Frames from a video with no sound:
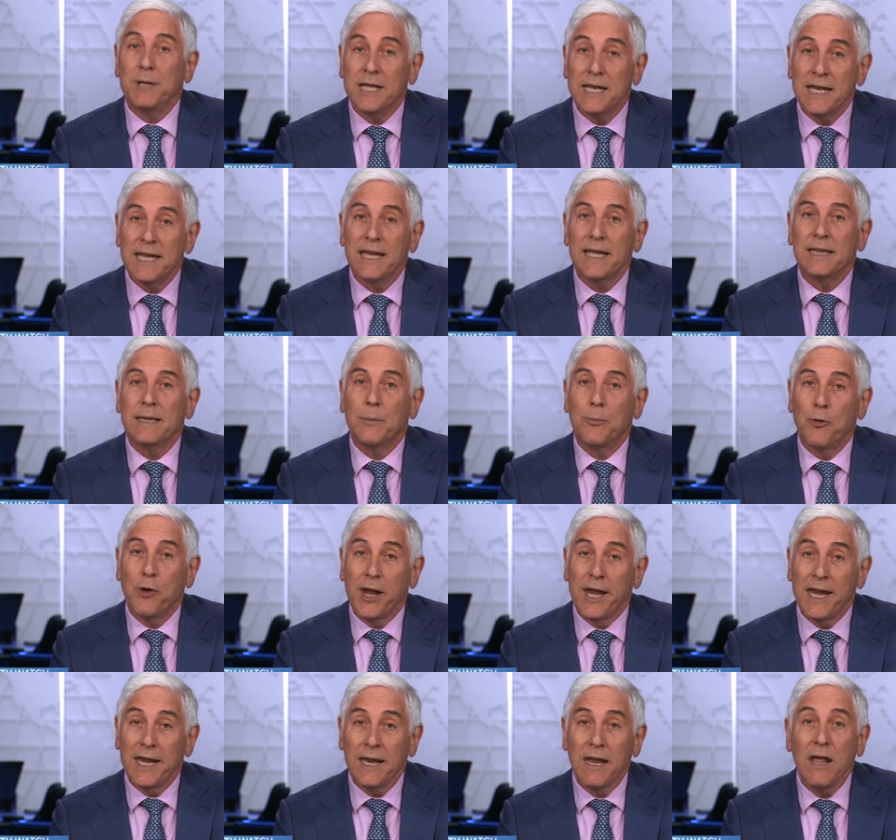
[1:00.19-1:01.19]
bleeding in the
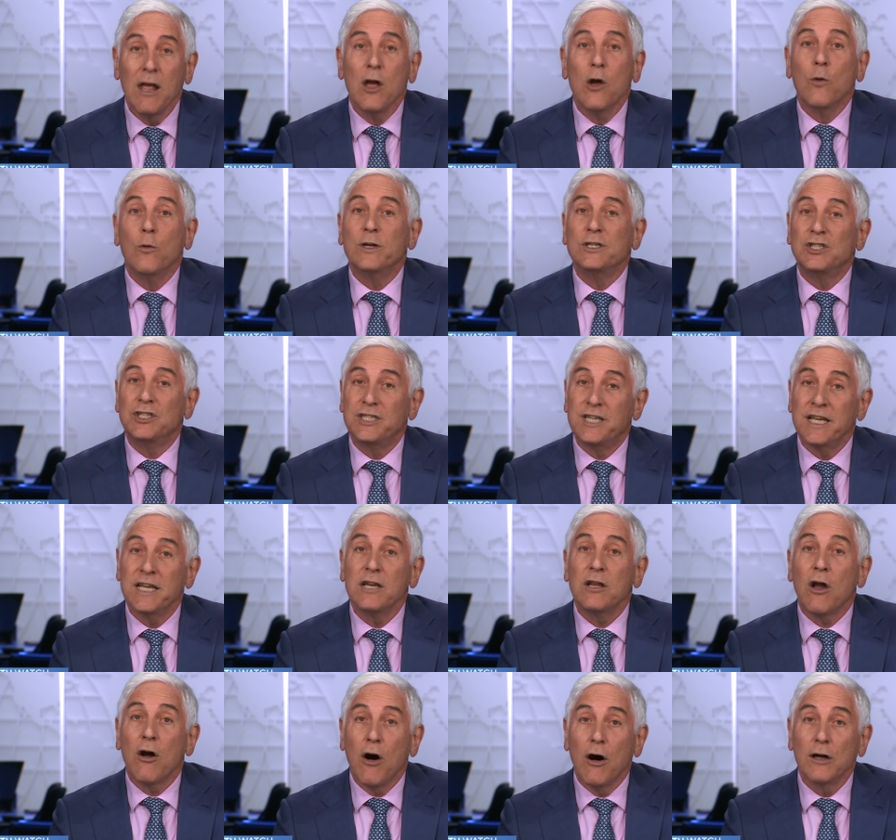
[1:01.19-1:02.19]
brain, which
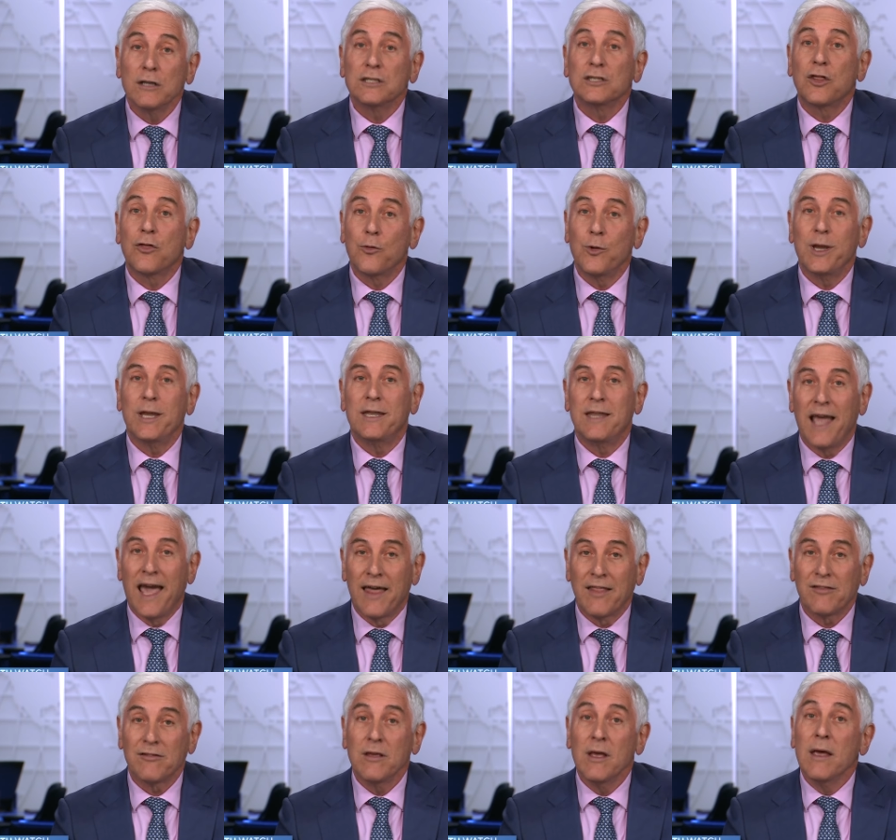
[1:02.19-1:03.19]
did cause three
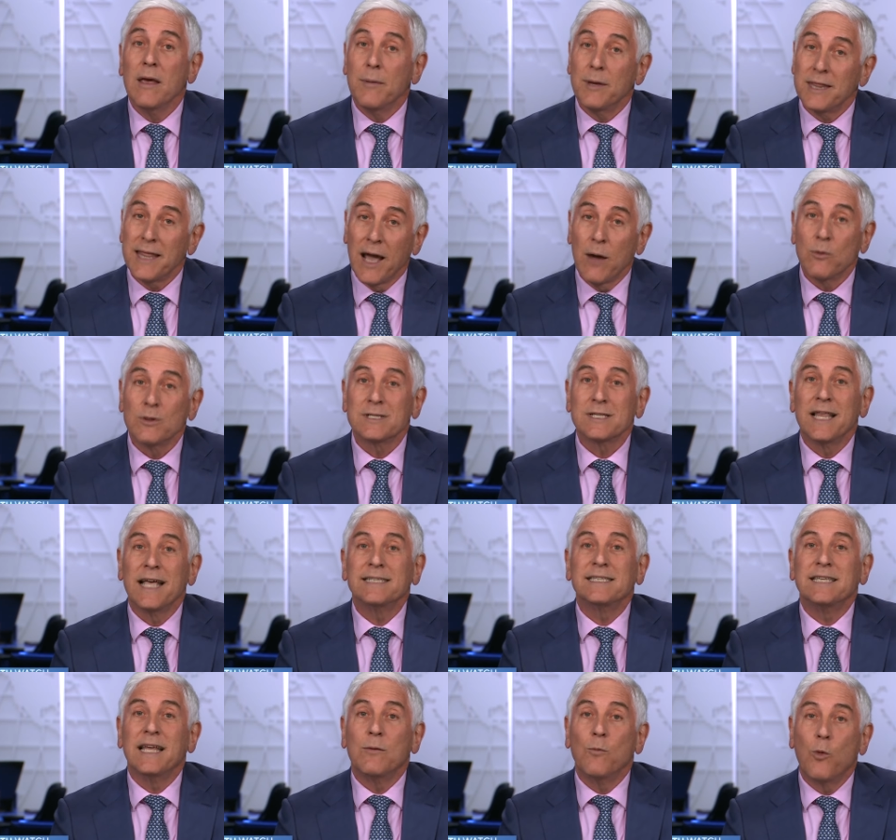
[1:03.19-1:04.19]
deaths, but that was
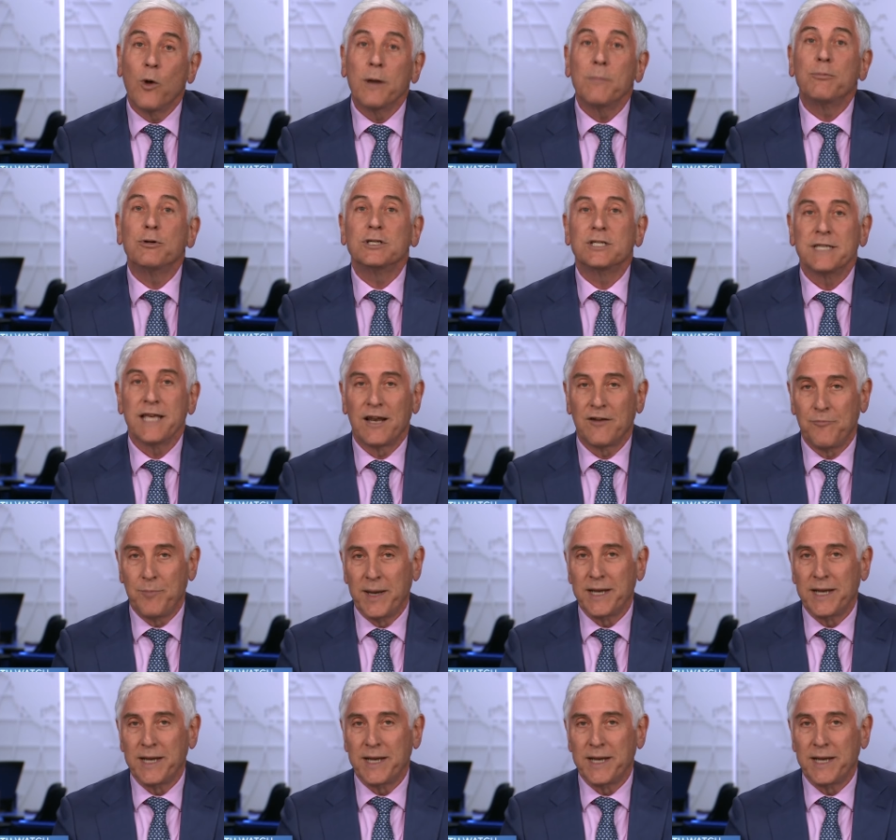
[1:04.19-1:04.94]
less than 1% of